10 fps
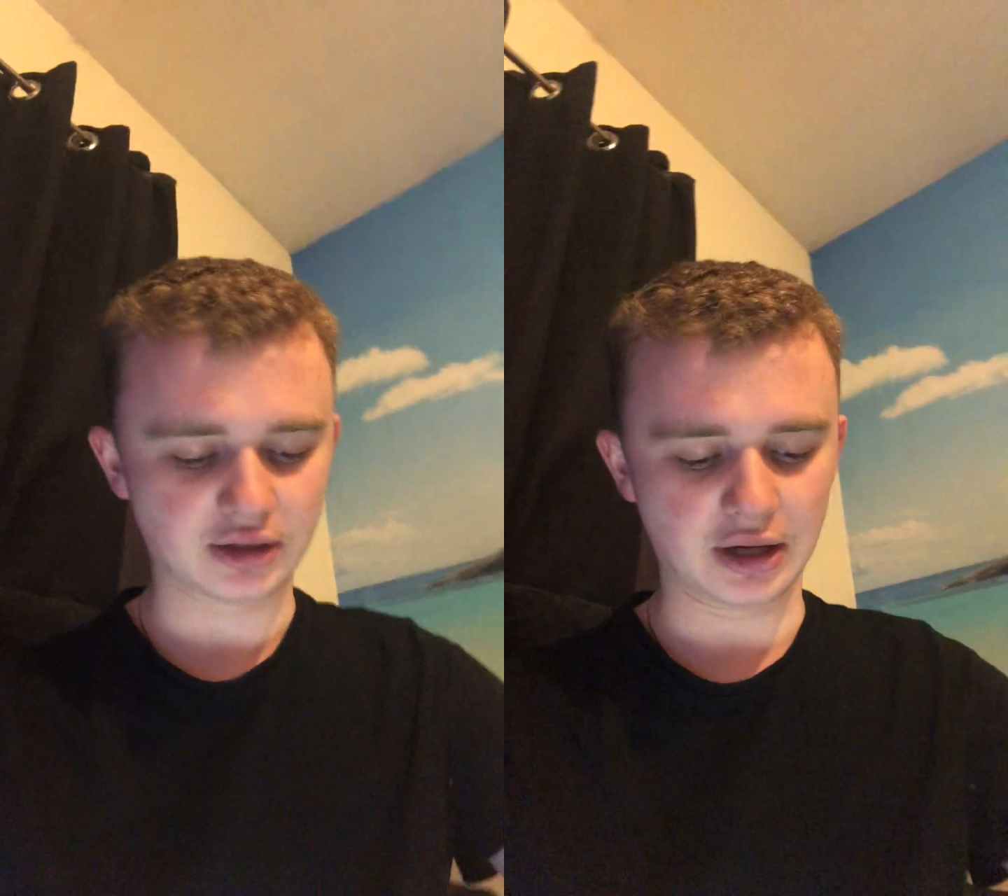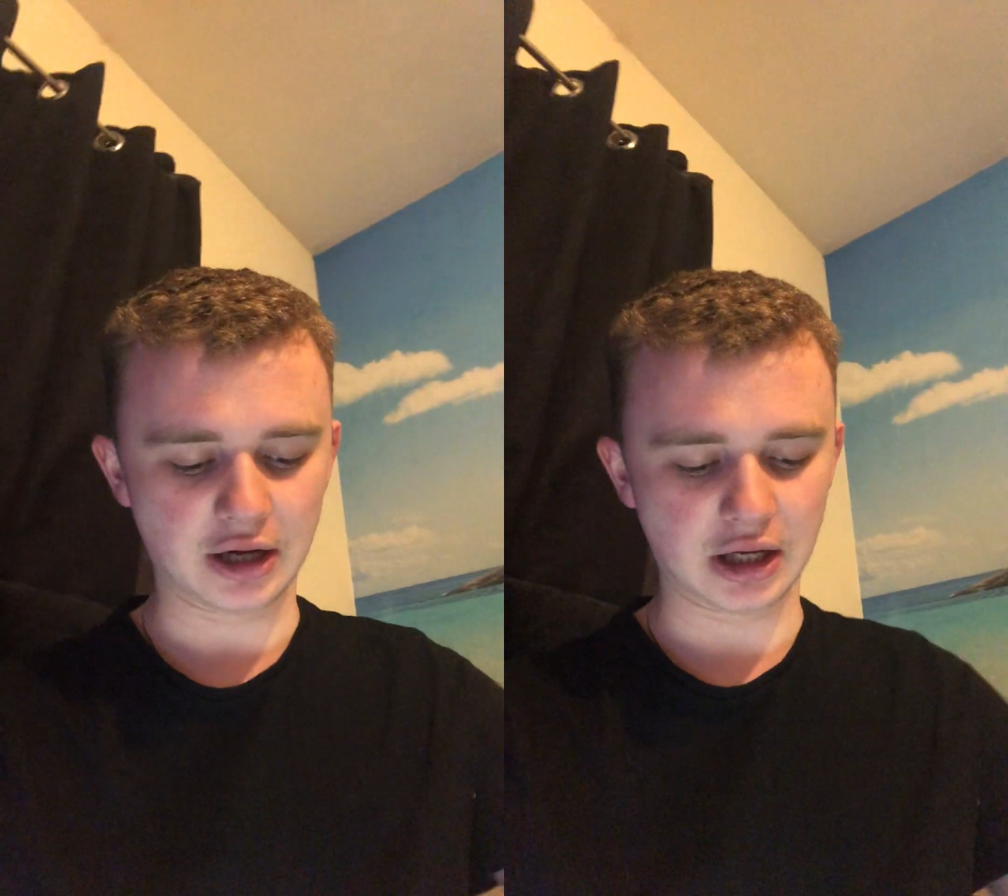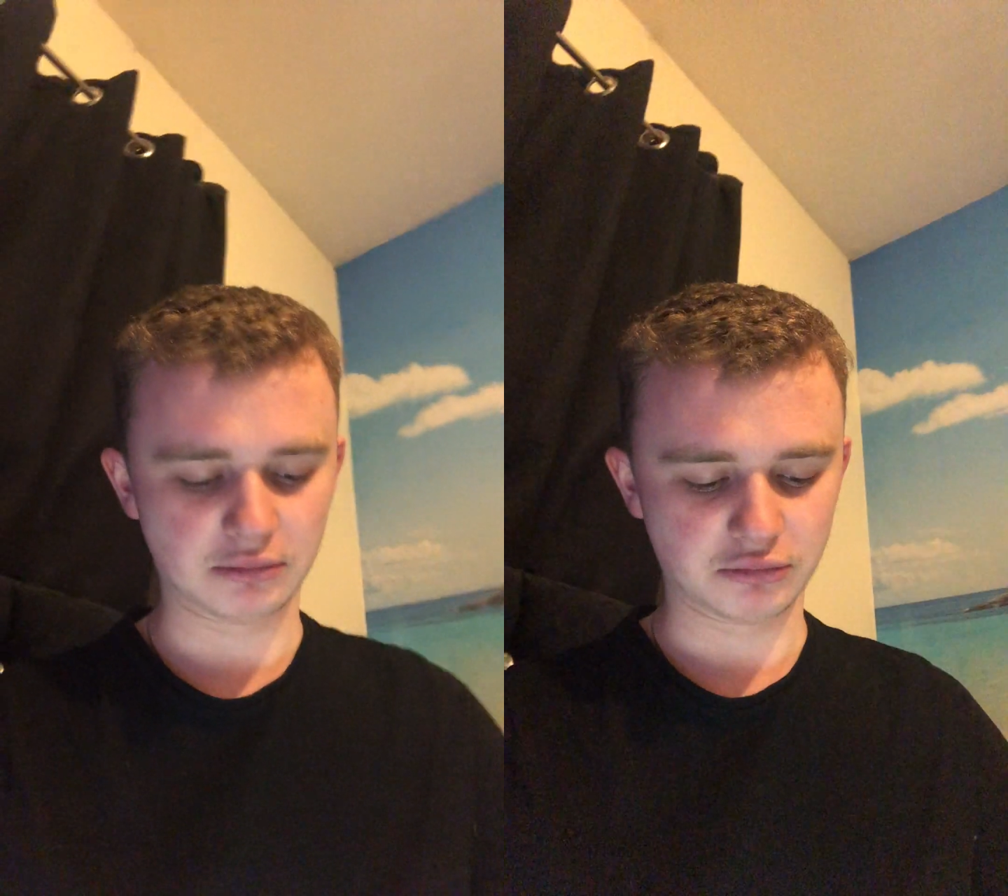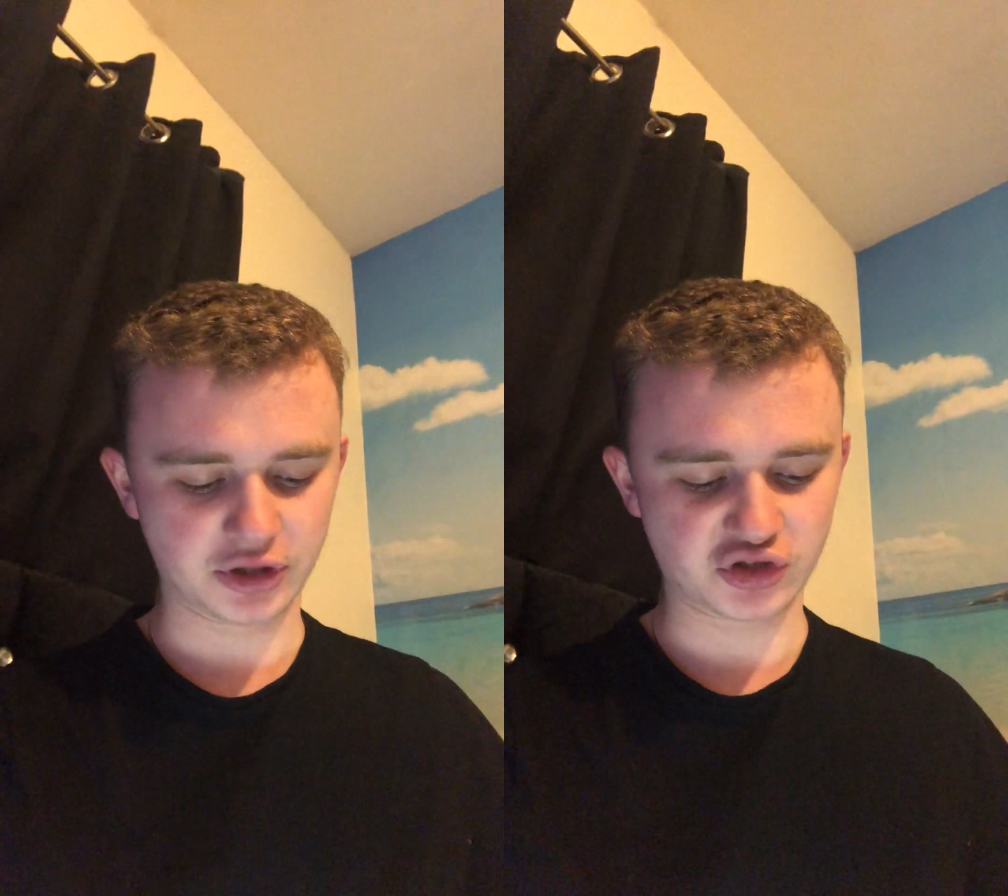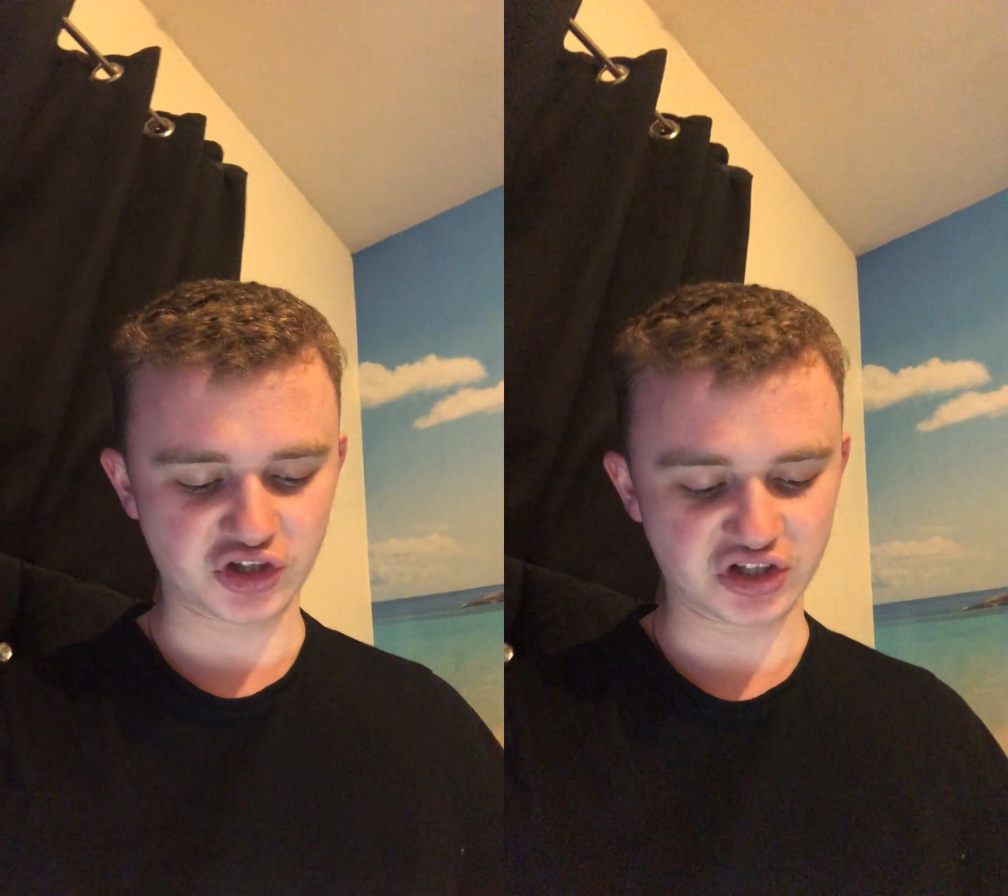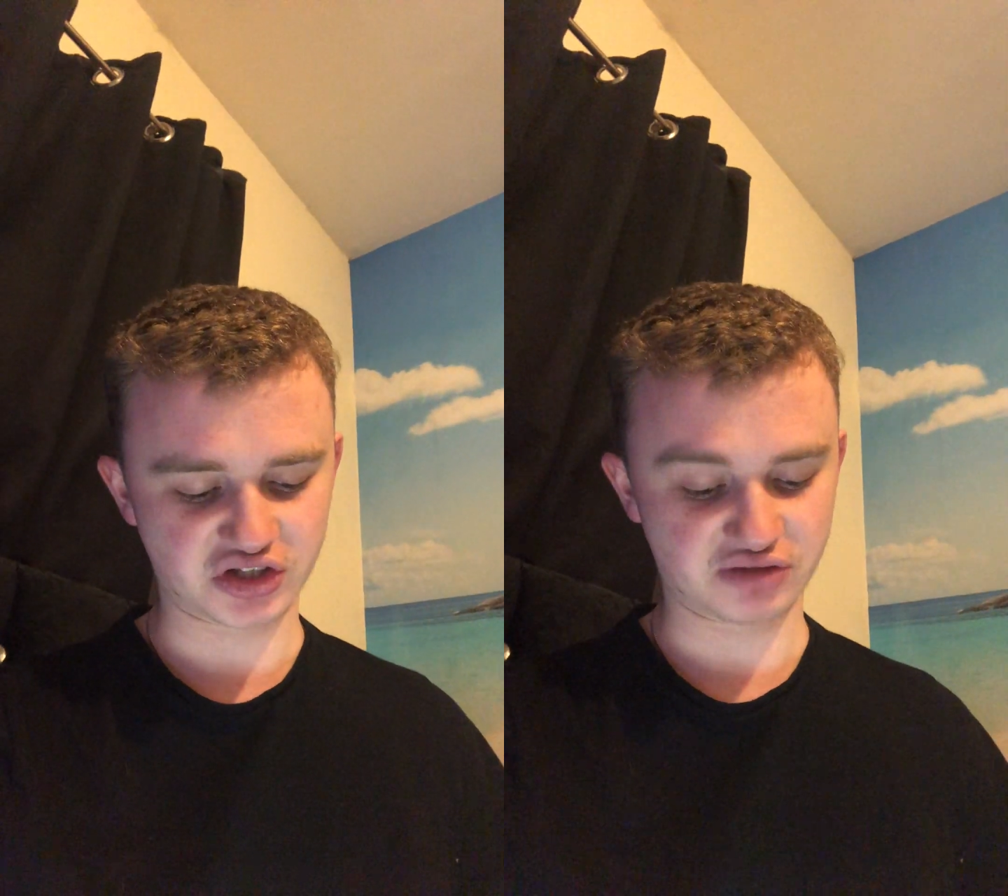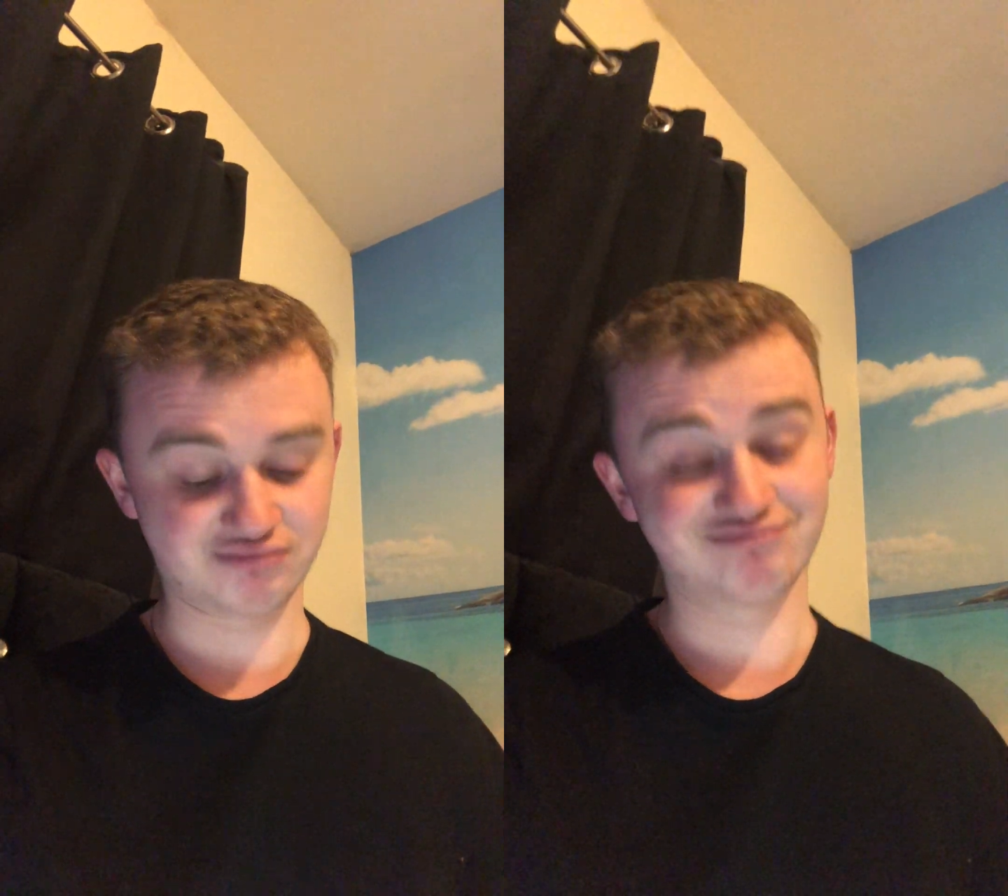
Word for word: um, which is